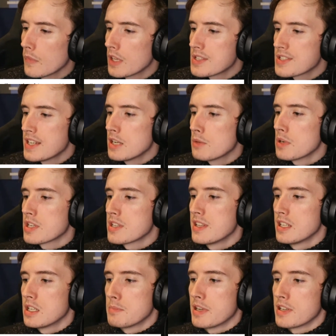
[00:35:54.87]
City questioned the
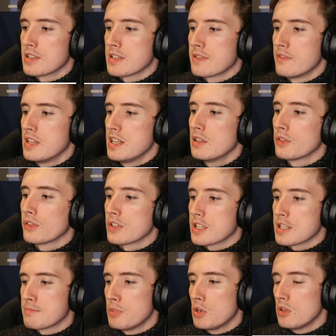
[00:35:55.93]
independence of Nielsen
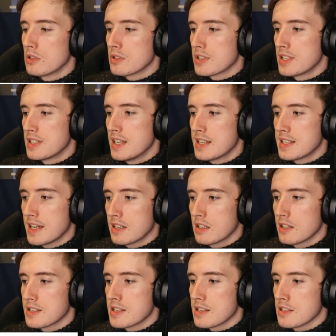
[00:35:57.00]
Sports, the data
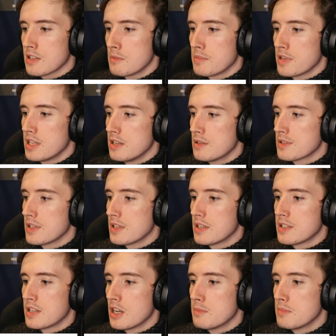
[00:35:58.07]
analytics company used to
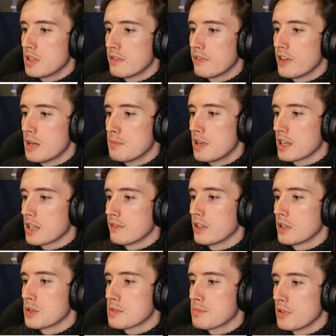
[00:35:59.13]
determine the fair market
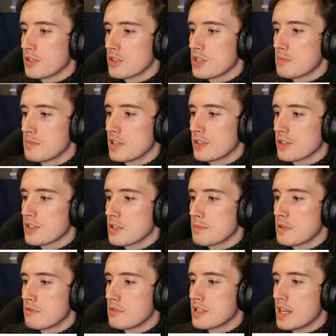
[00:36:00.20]
value of sponsorship deals, because it's
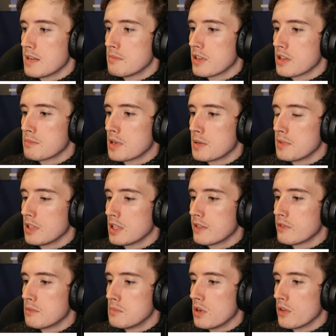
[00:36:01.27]
been retained by the Premier League
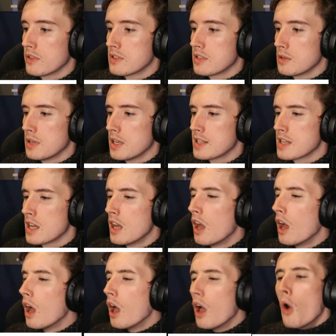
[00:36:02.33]
for more than 2 years.
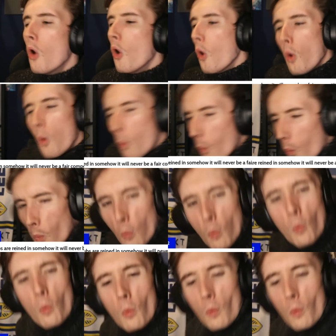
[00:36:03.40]
Well,